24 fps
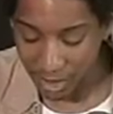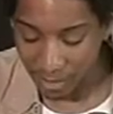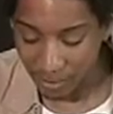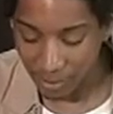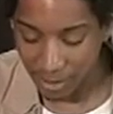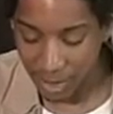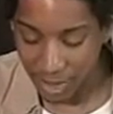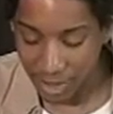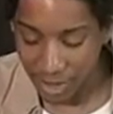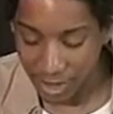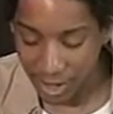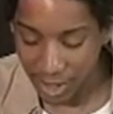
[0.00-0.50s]
in
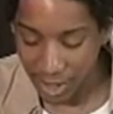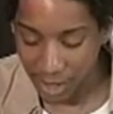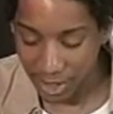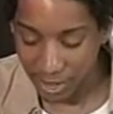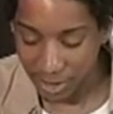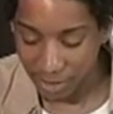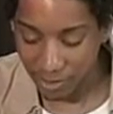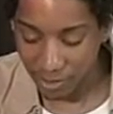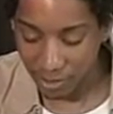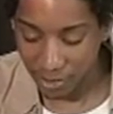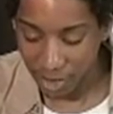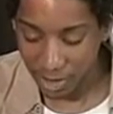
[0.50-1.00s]
mind that I
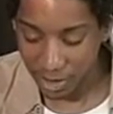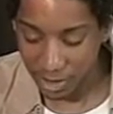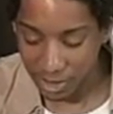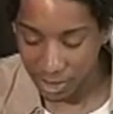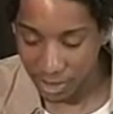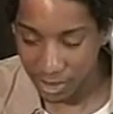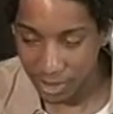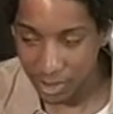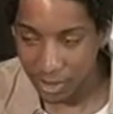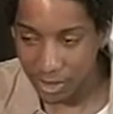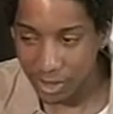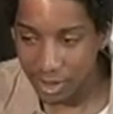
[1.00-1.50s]
can read to
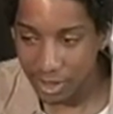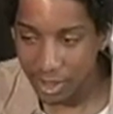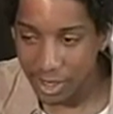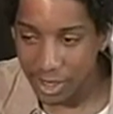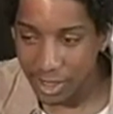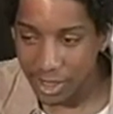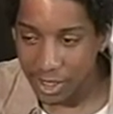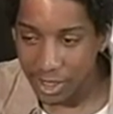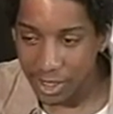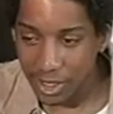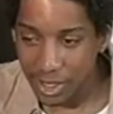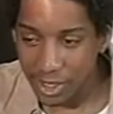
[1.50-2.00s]
you.
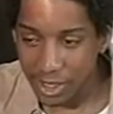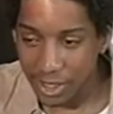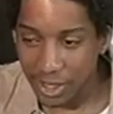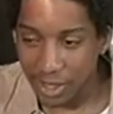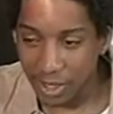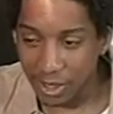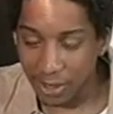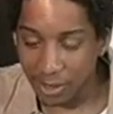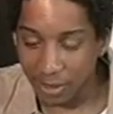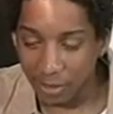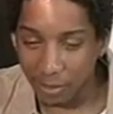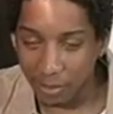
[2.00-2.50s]

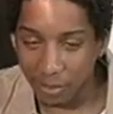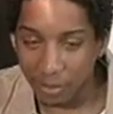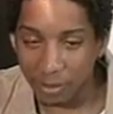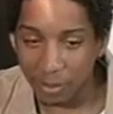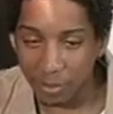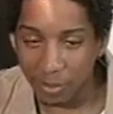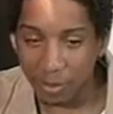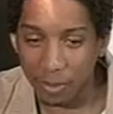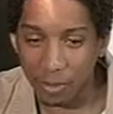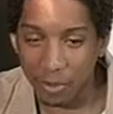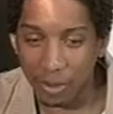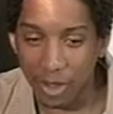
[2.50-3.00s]

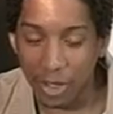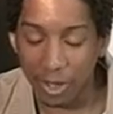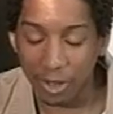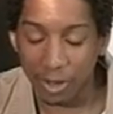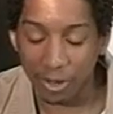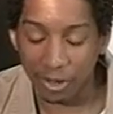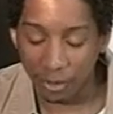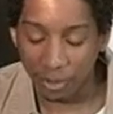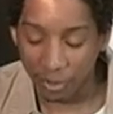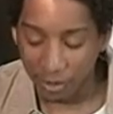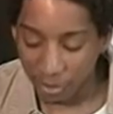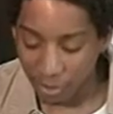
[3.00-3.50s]

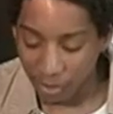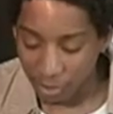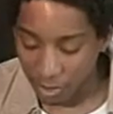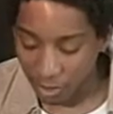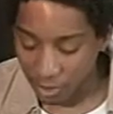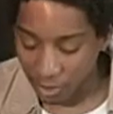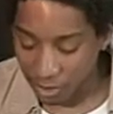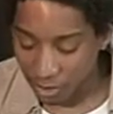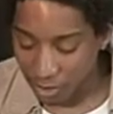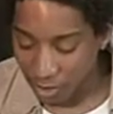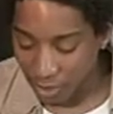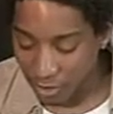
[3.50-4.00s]
They're
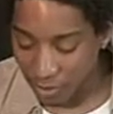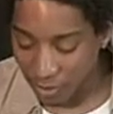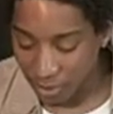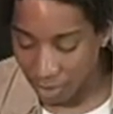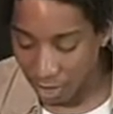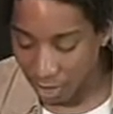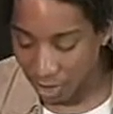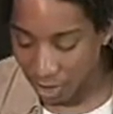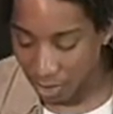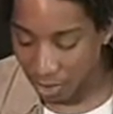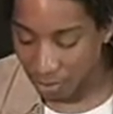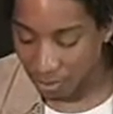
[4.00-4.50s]
not
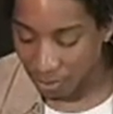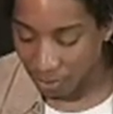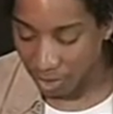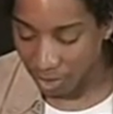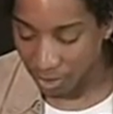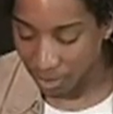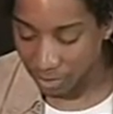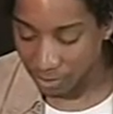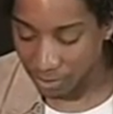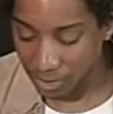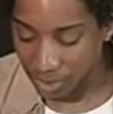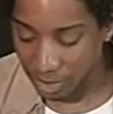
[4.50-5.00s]
very long
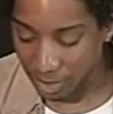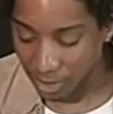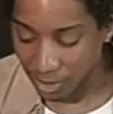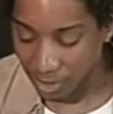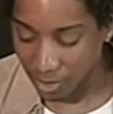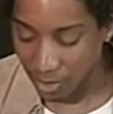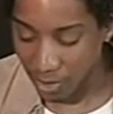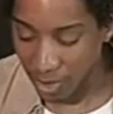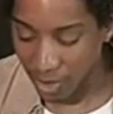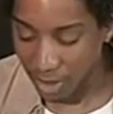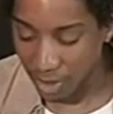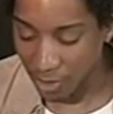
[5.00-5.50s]
poems, they're
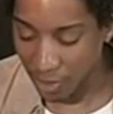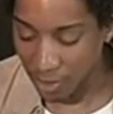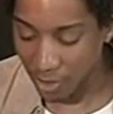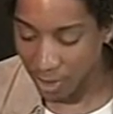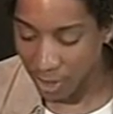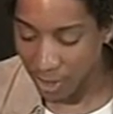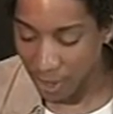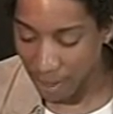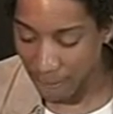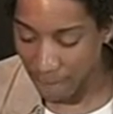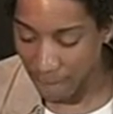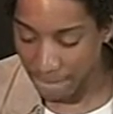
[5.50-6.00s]
quite
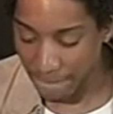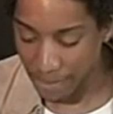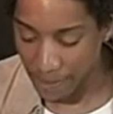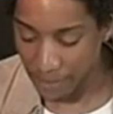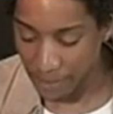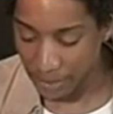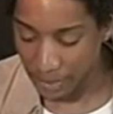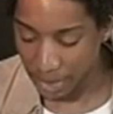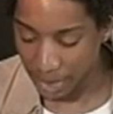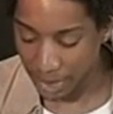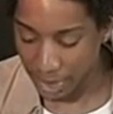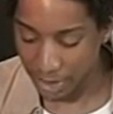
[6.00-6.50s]
quick,
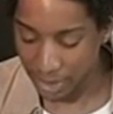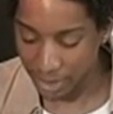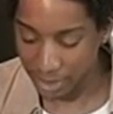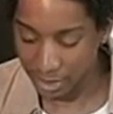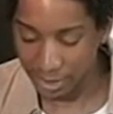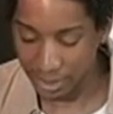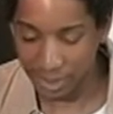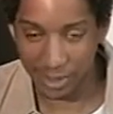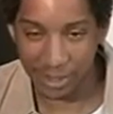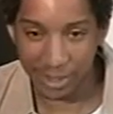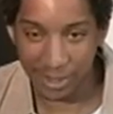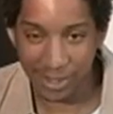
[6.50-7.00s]

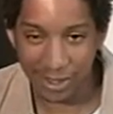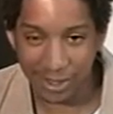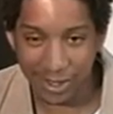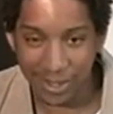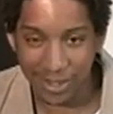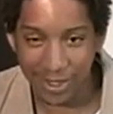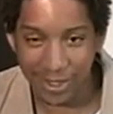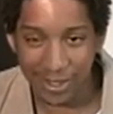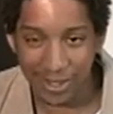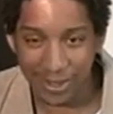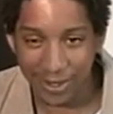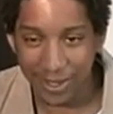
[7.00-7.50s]
hence
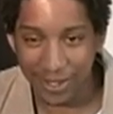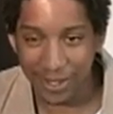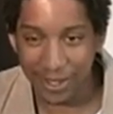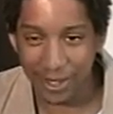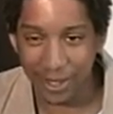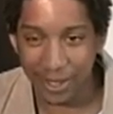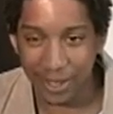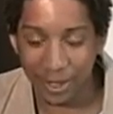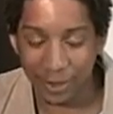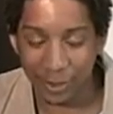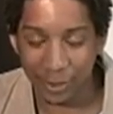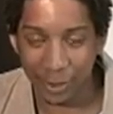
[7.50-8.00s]

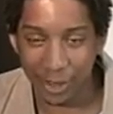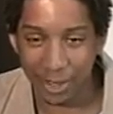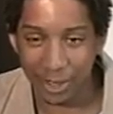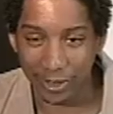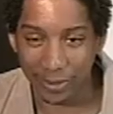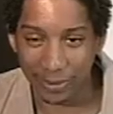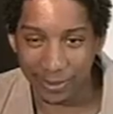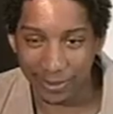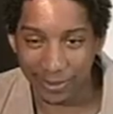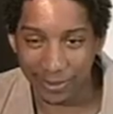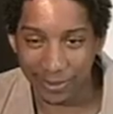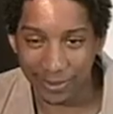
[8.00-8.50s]
my
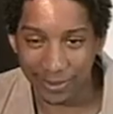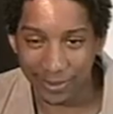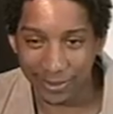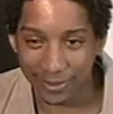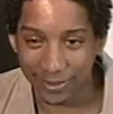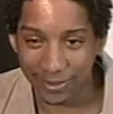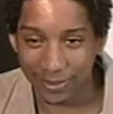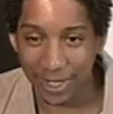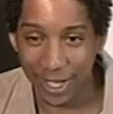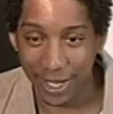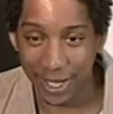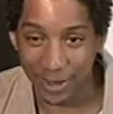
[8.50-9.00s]

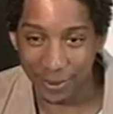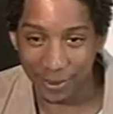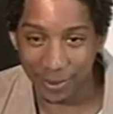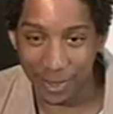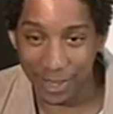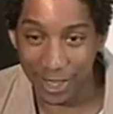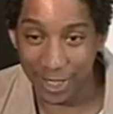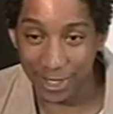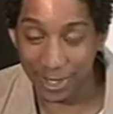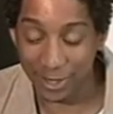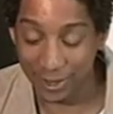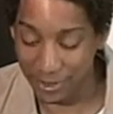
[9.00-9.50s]
name,
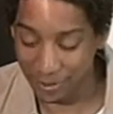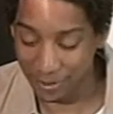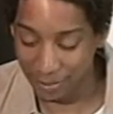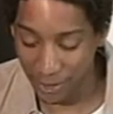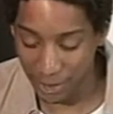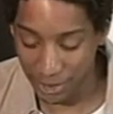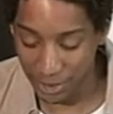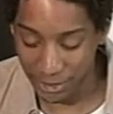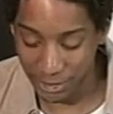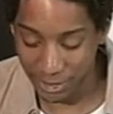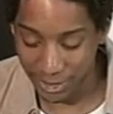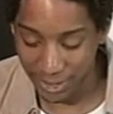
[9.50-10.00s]
Tennington
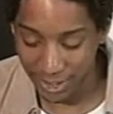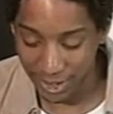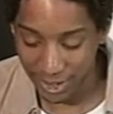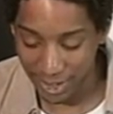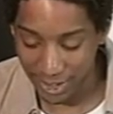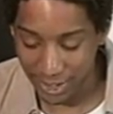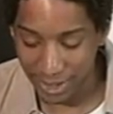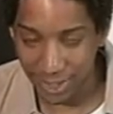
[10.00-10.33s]
Balti.